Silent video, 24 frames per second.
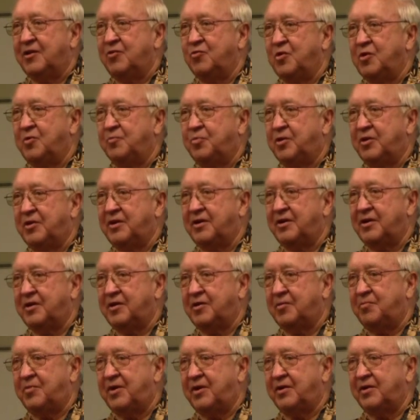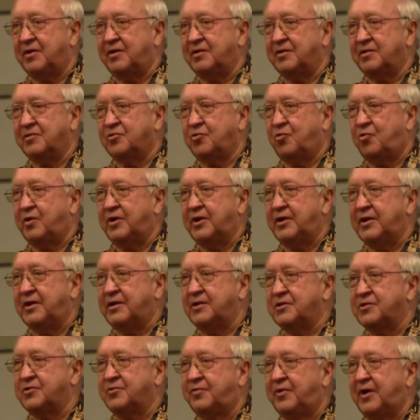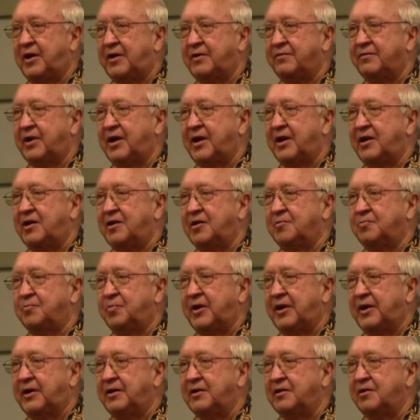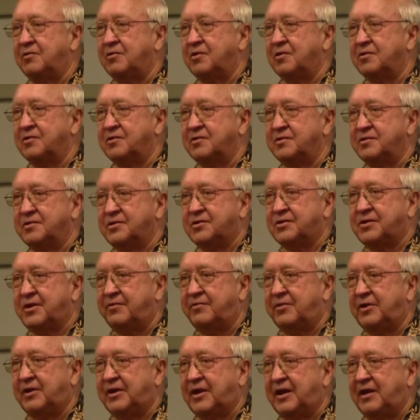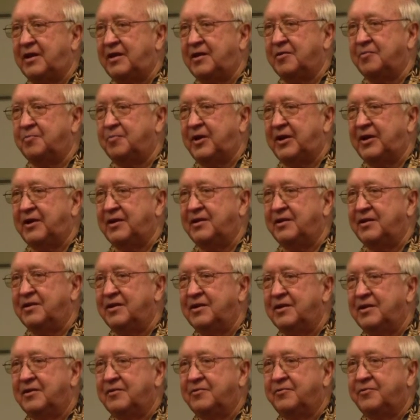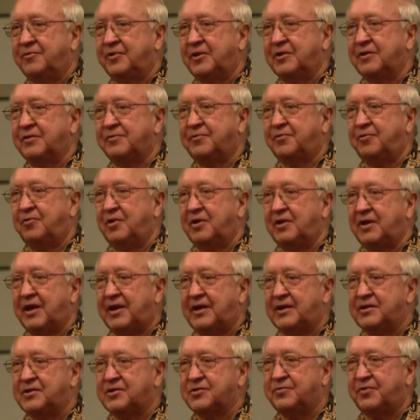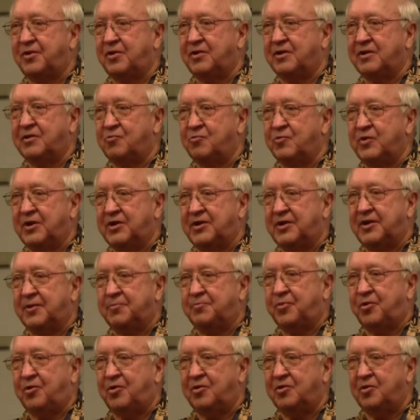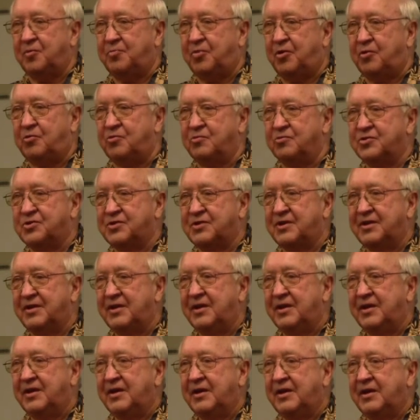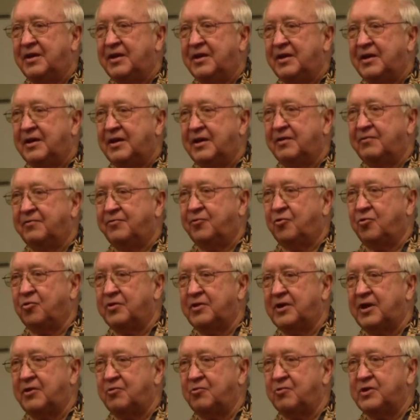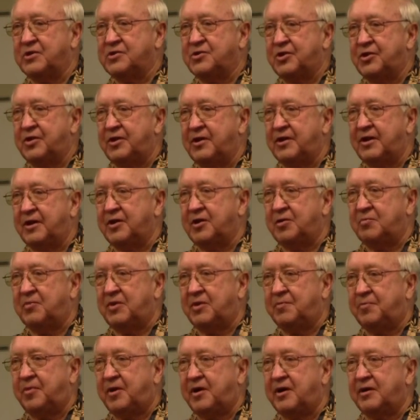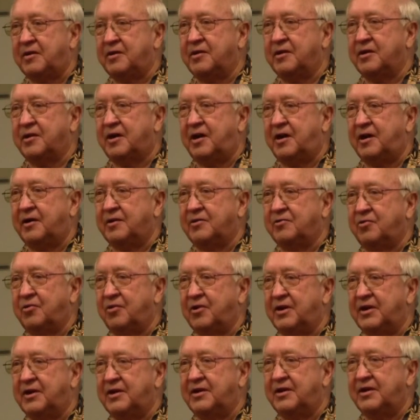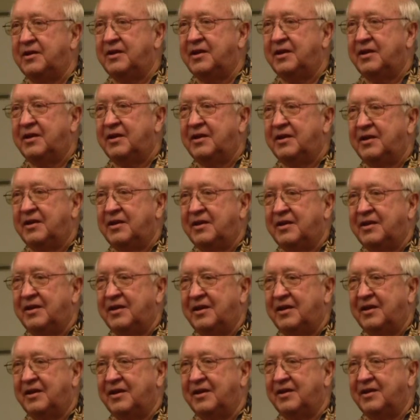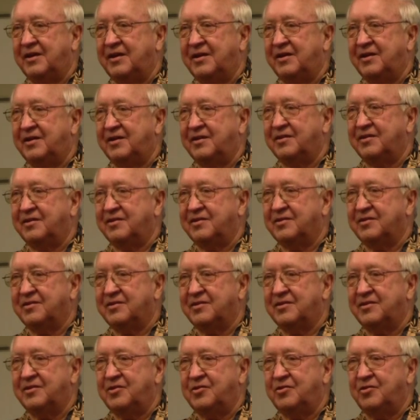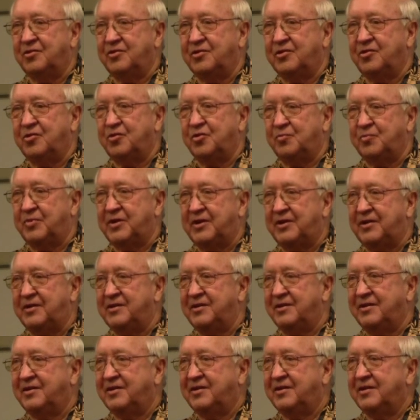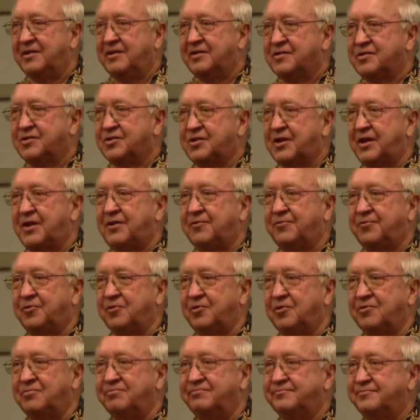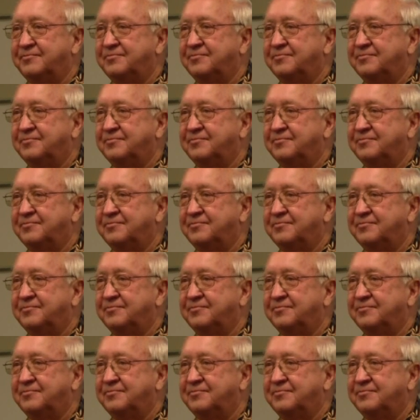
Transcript: and we'll put it in about a 20-inch 5-gallon pail or a 7-gallon pail, fill it full of asphalt, and we get all the posts. And for that reason, you get them up out of the concrete, and you'll be safe for